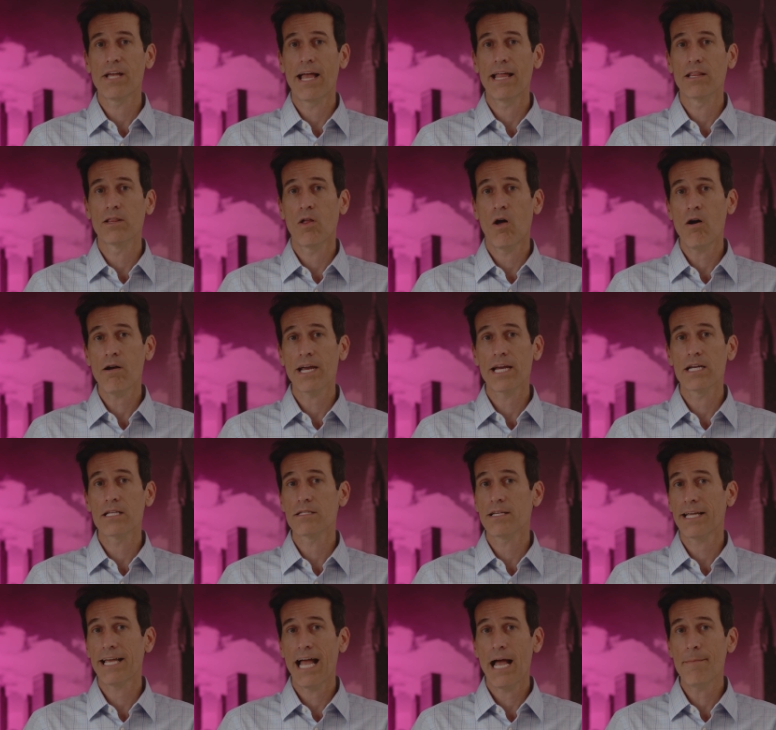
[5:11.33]
and log it
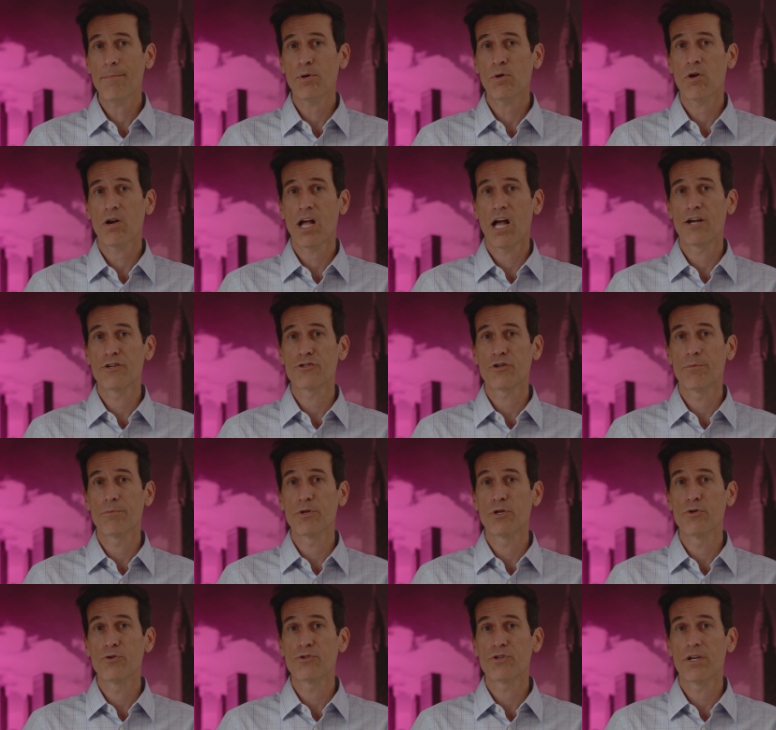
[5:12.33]
as a capital
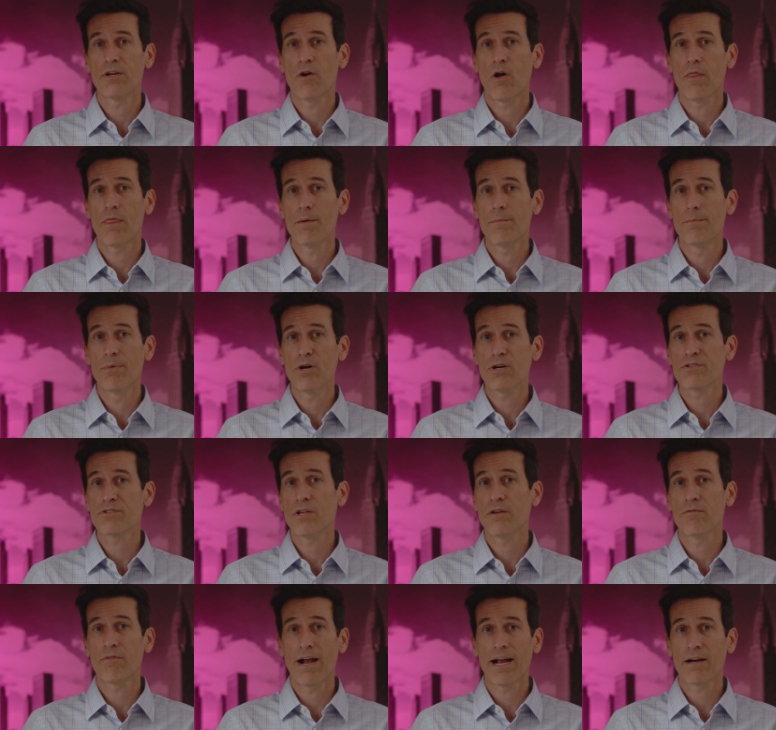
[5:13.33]
contribution on the books
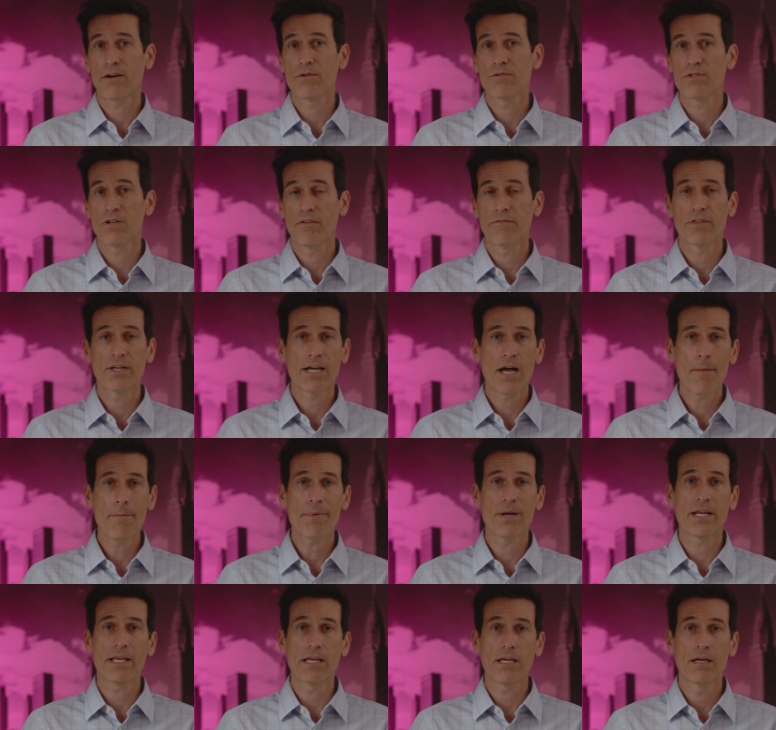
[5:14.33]
and records of the
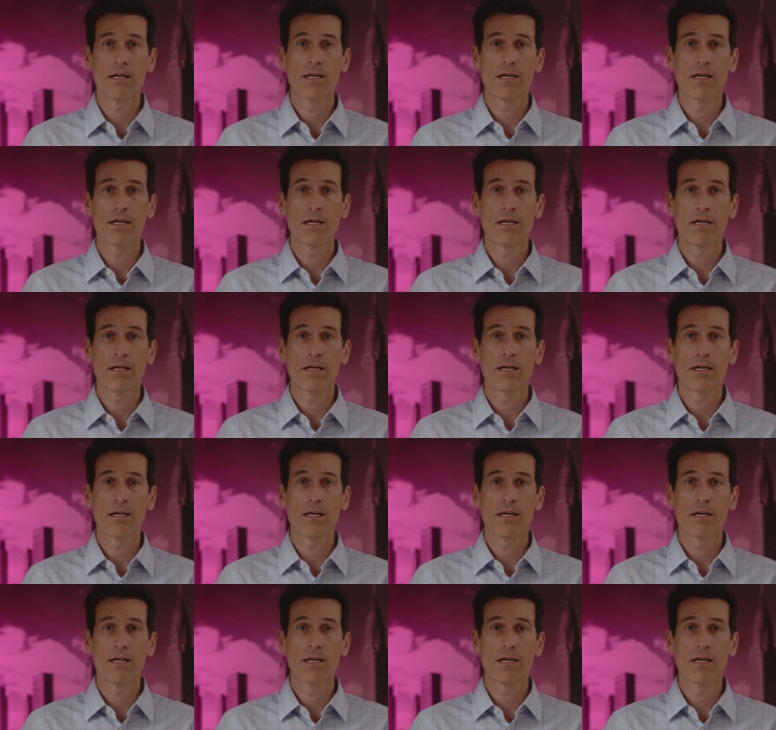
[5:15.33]
company.